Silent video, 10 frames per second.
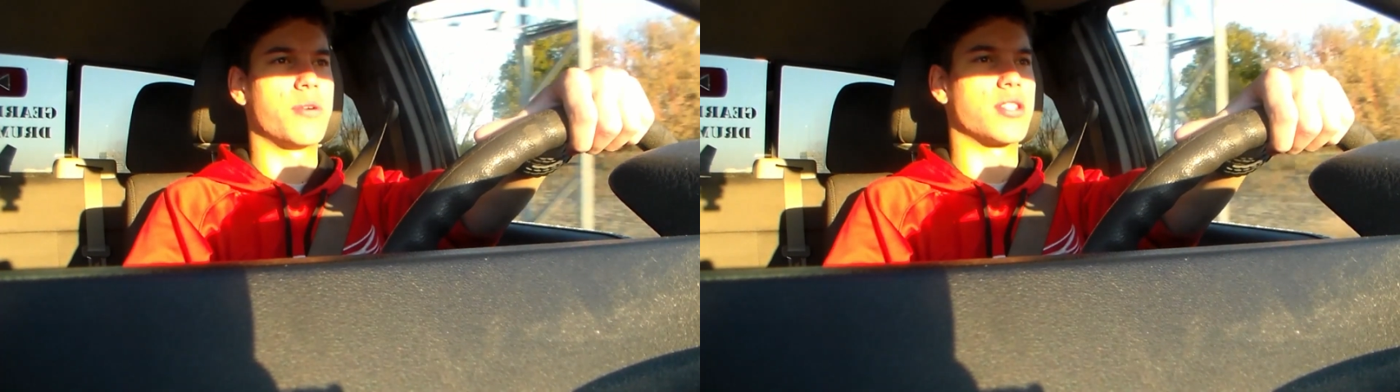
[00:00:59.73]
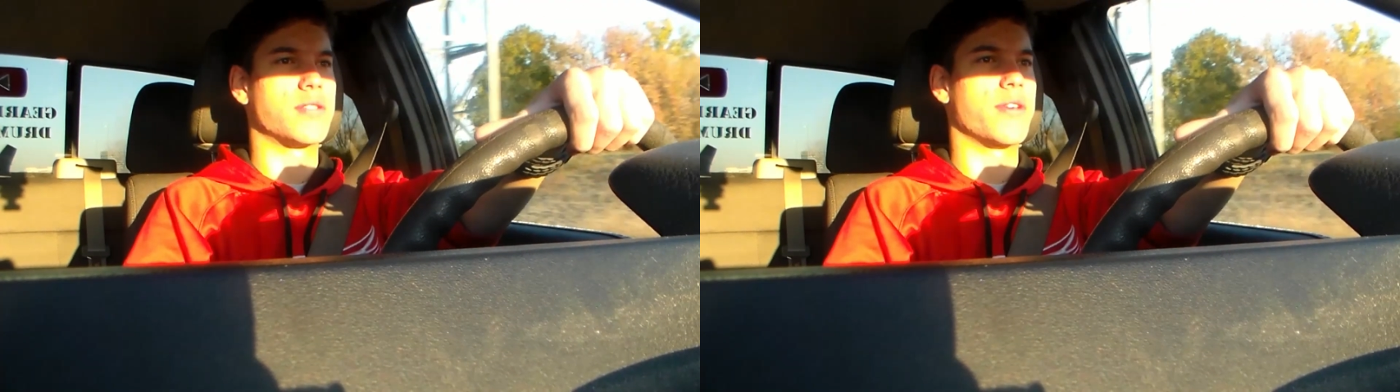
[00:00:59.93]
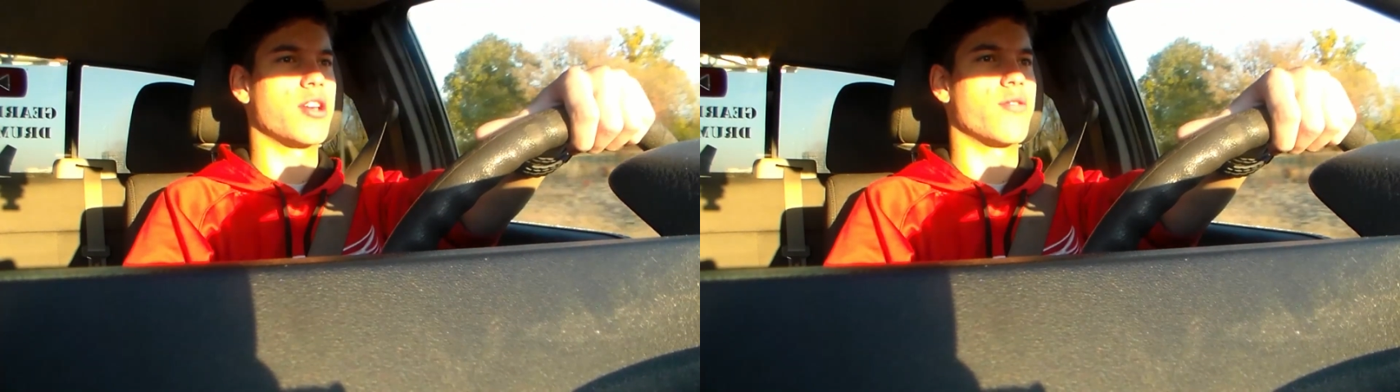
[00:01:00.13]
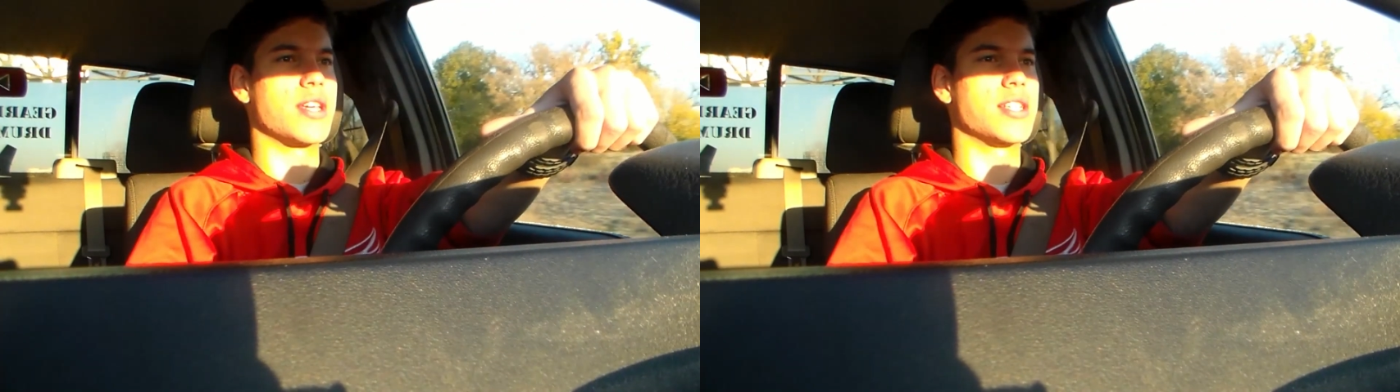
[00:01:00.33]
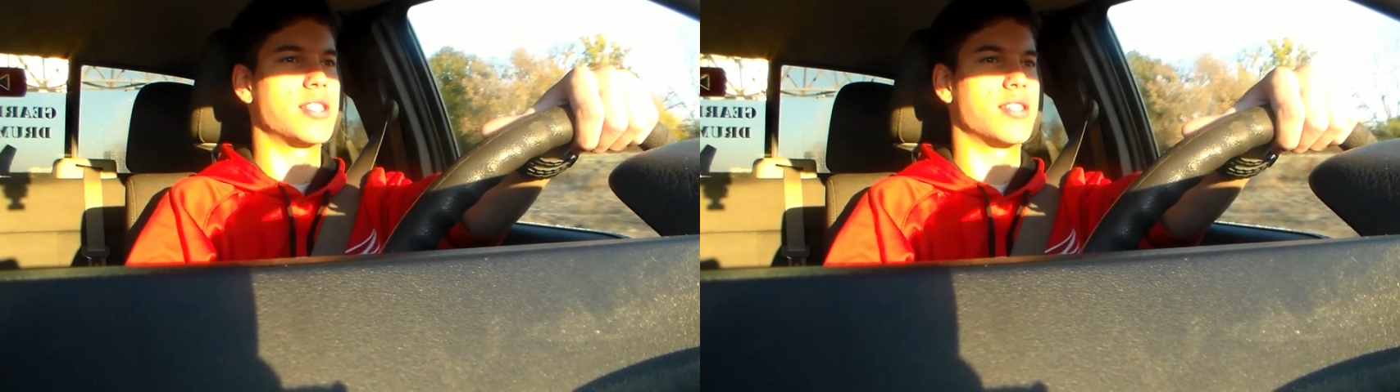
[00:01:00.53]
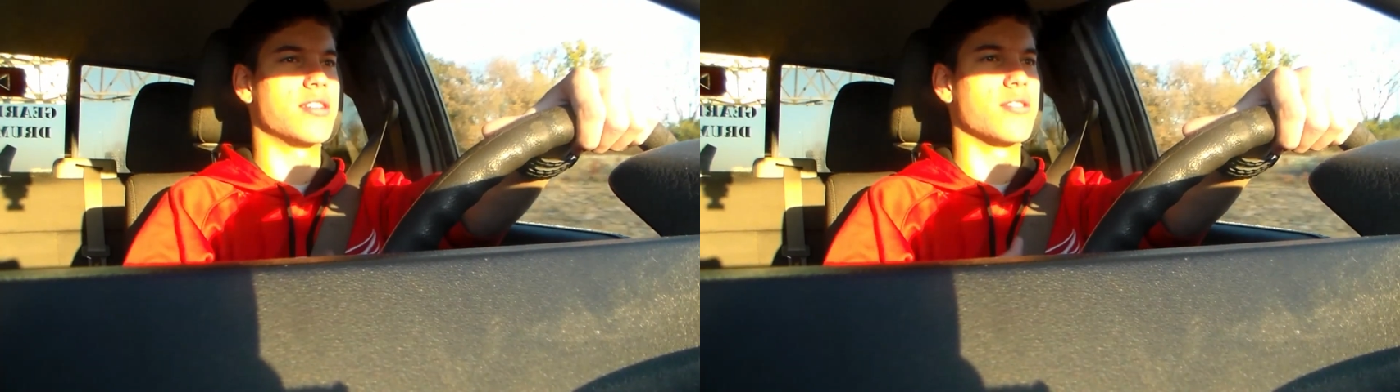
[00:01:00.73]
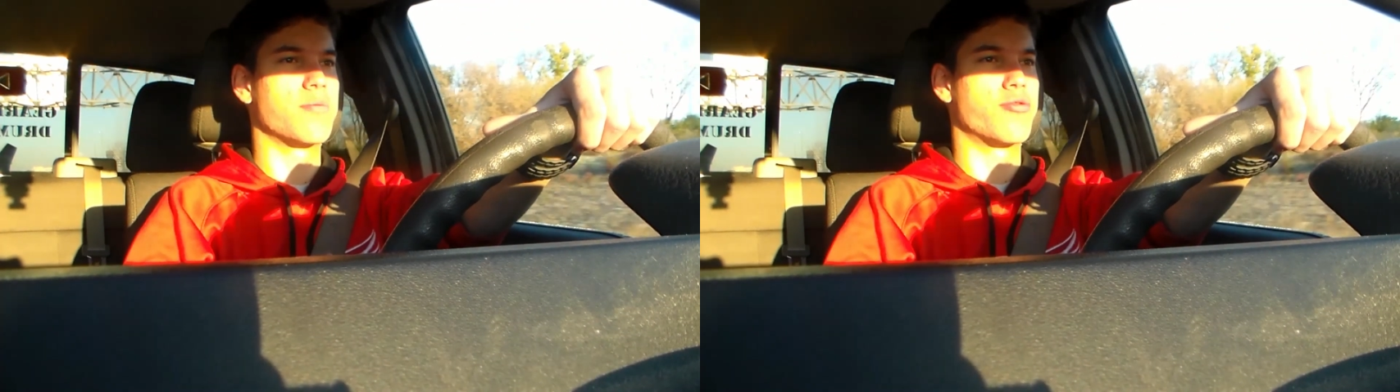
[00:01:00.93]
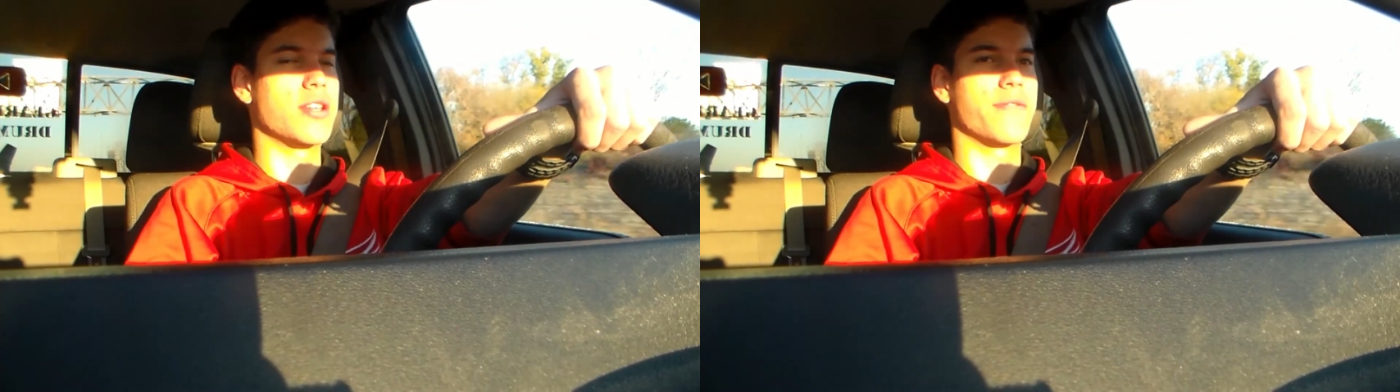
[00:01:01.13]
but this video is
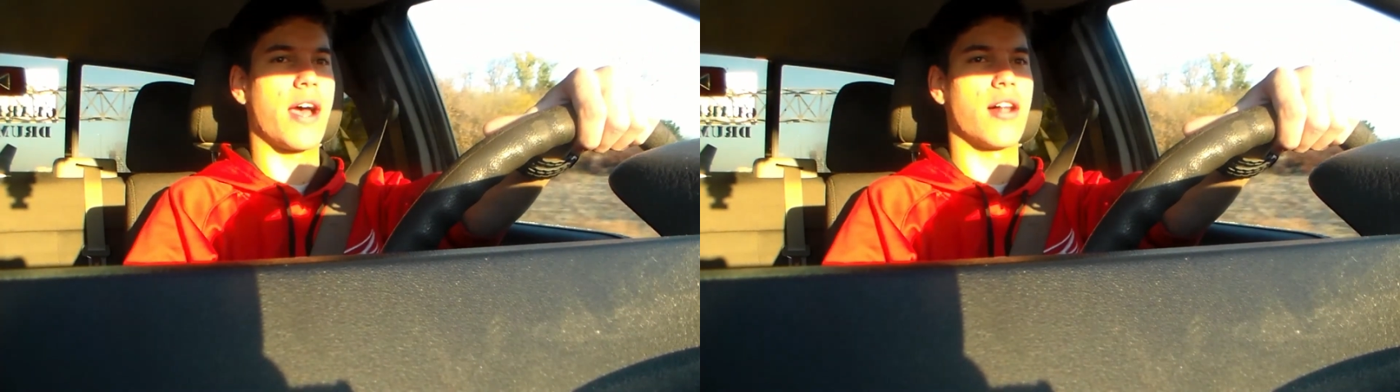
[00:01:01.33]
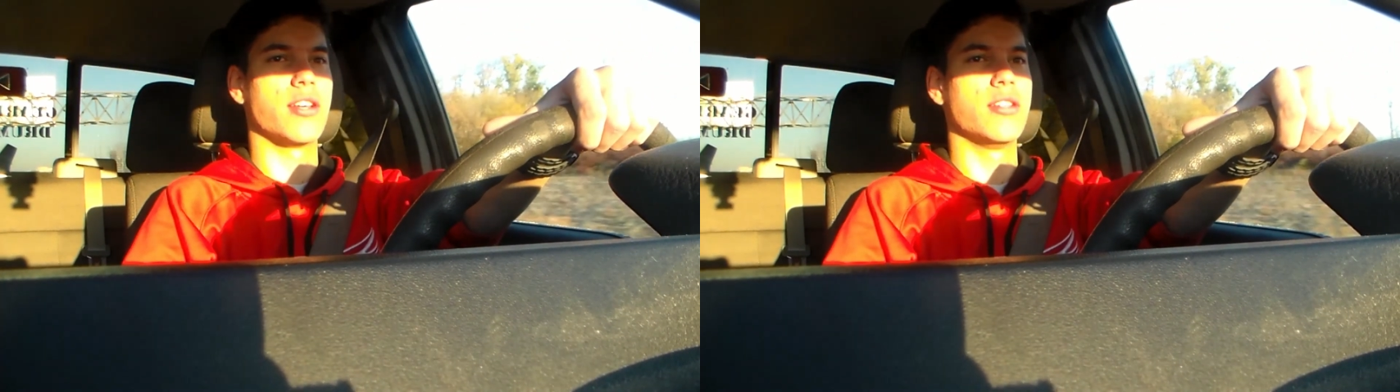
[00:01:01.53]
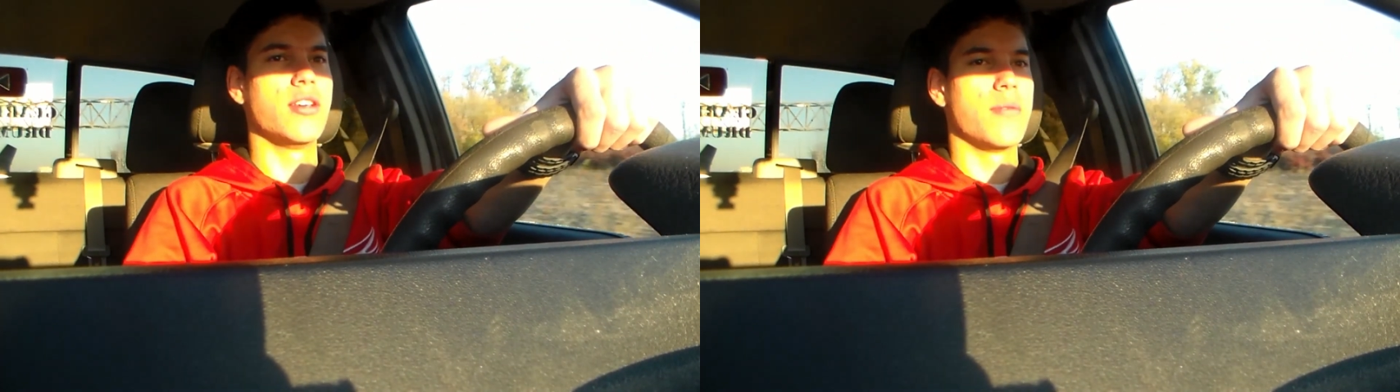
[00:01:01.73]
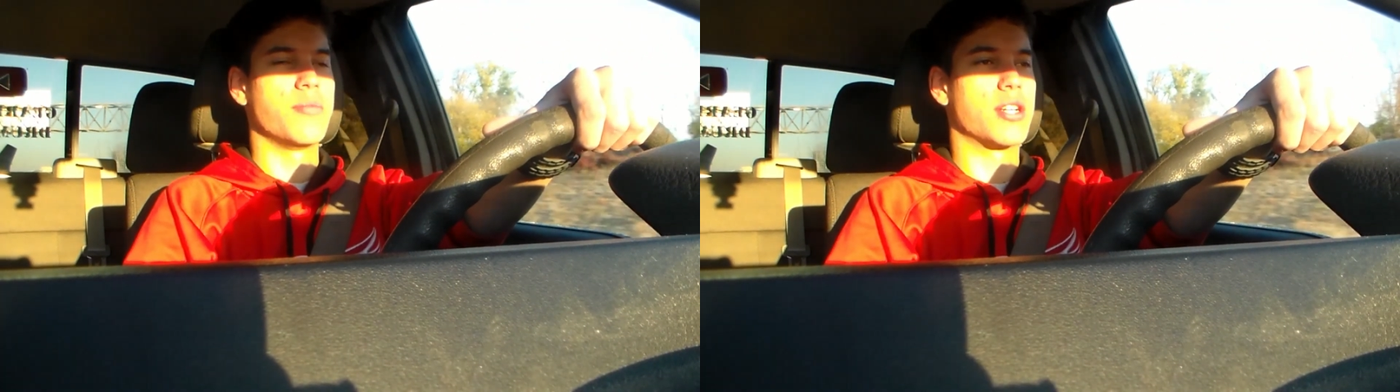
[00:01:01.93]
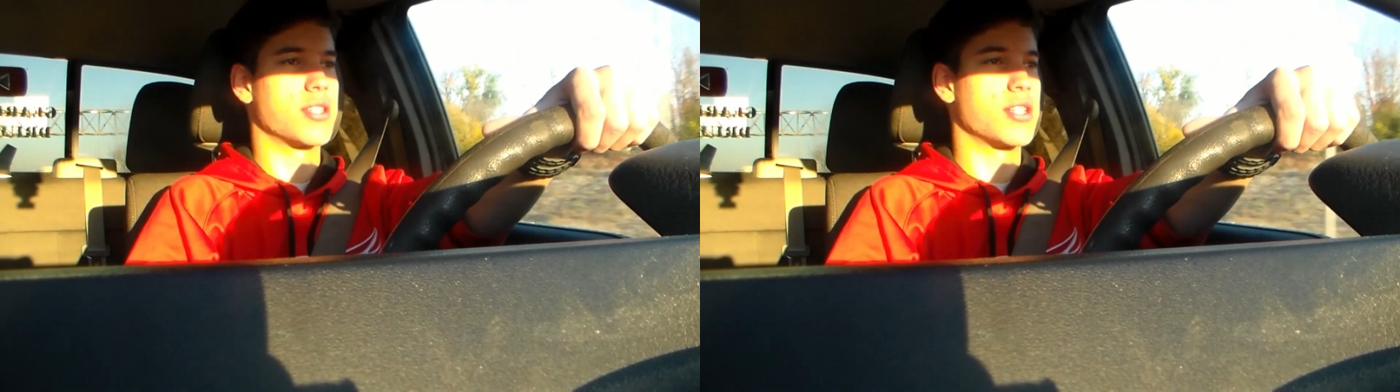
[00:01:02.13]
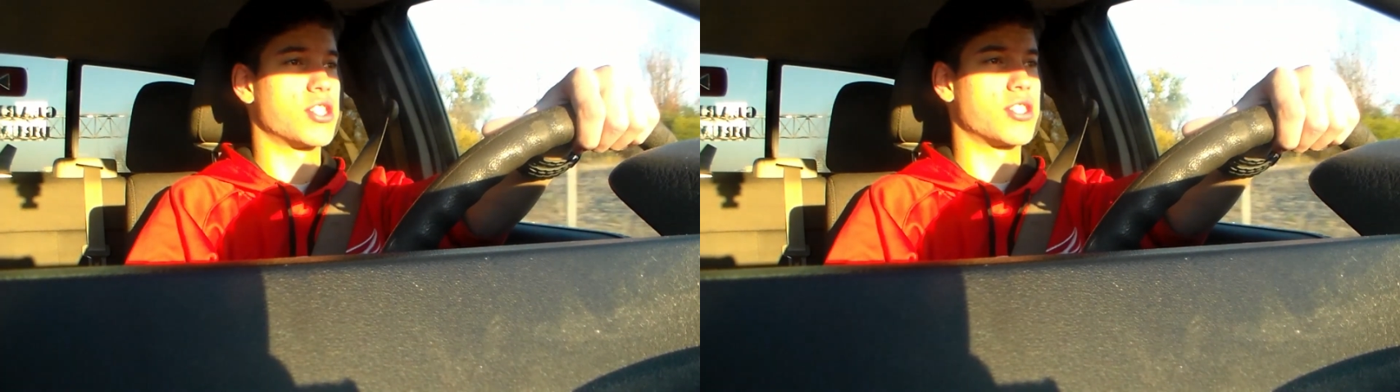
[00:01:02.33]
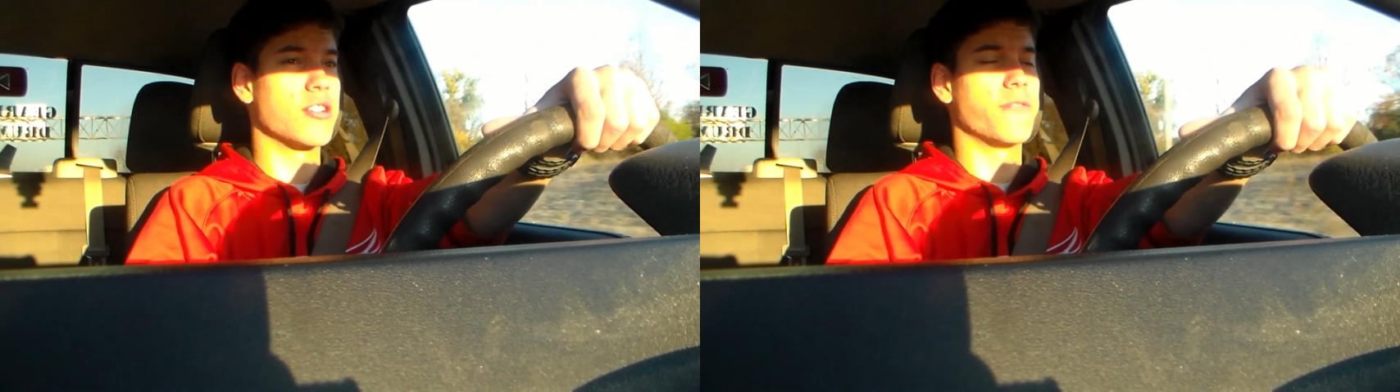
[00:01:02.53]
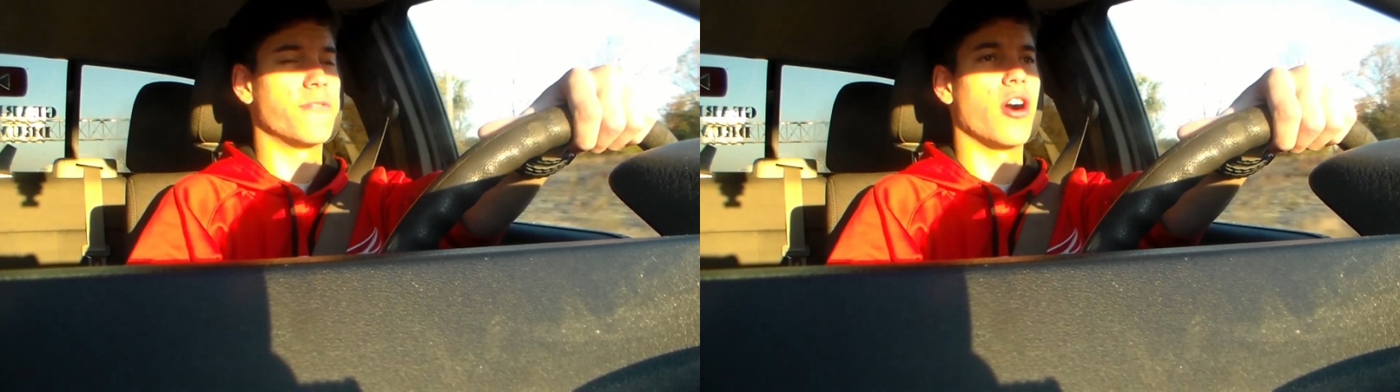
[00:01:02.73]
still pretty valid because it is
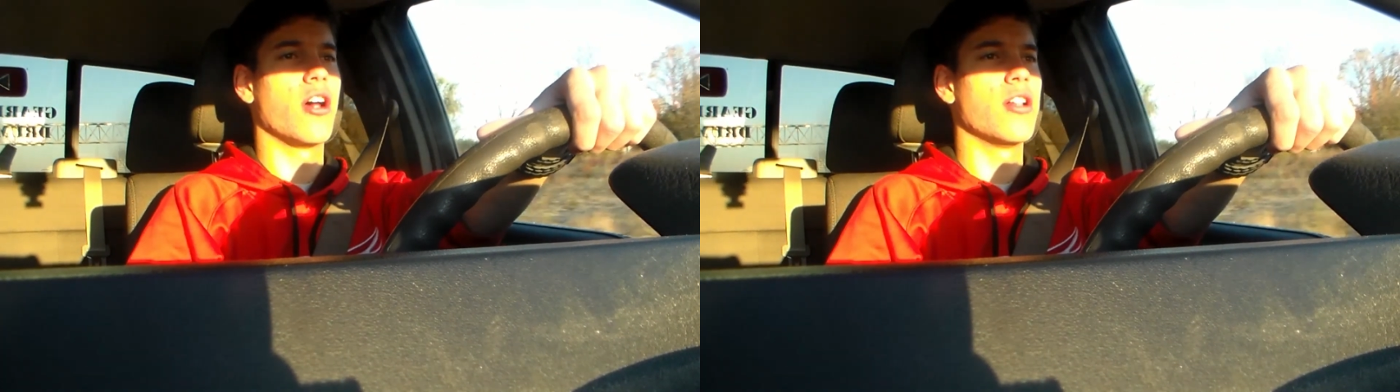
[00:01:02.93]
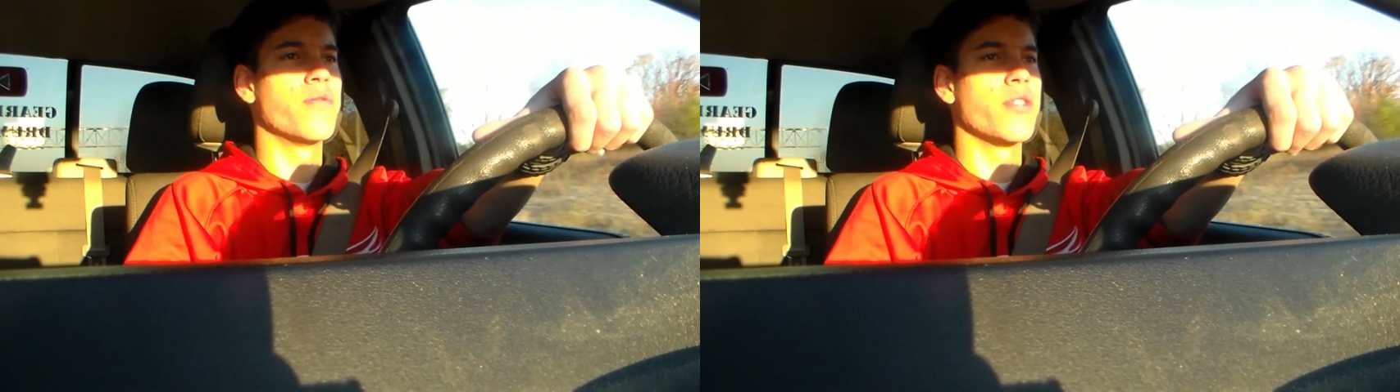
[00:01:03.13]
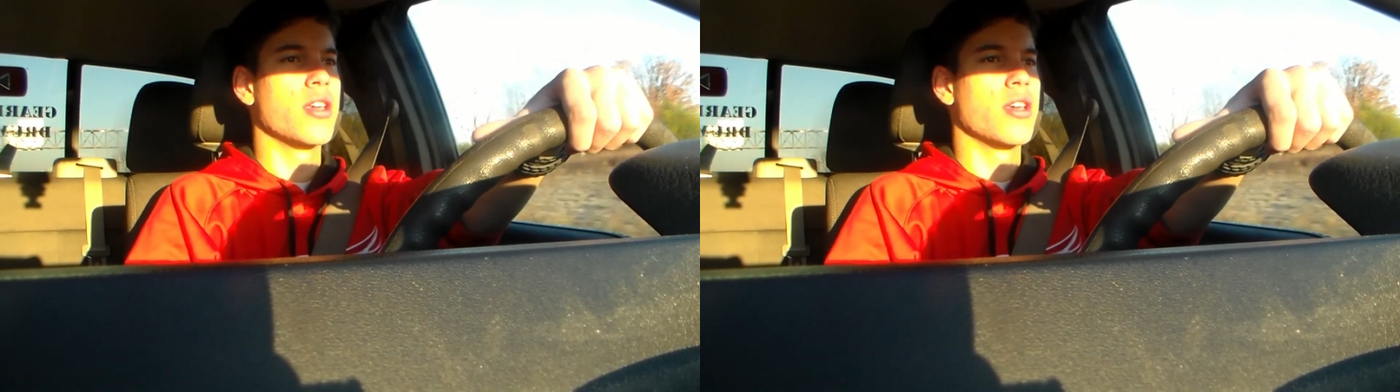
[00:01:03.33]
still fall,